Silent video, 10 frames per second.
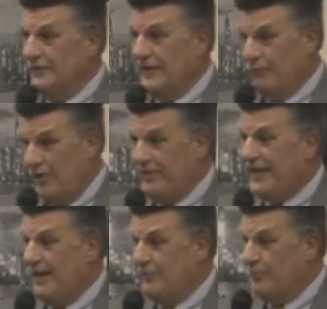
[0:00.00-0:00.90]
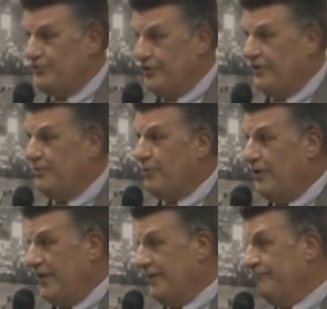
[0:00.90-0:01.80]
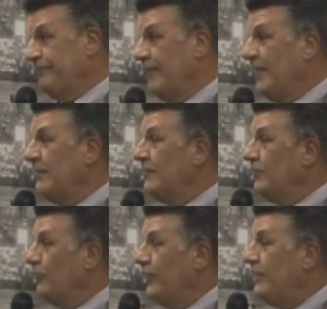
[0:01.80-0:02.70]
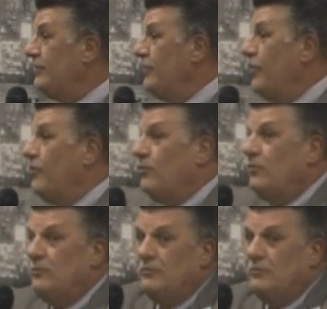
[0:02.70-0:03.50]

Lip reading: and we became the majority party. We didn't know,